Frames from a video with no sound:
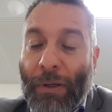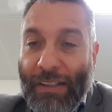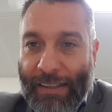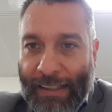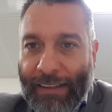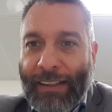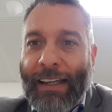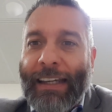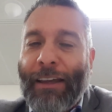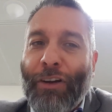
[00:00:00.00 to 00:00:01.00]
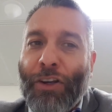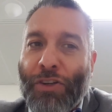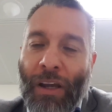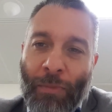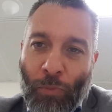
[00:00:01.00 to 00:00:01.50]
but still in a very
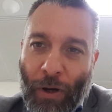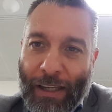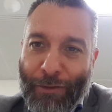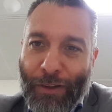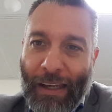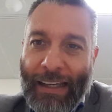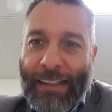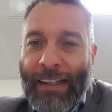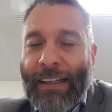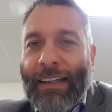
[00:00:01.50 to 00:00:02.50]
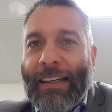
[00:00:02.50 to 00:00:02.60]
German way, if you like.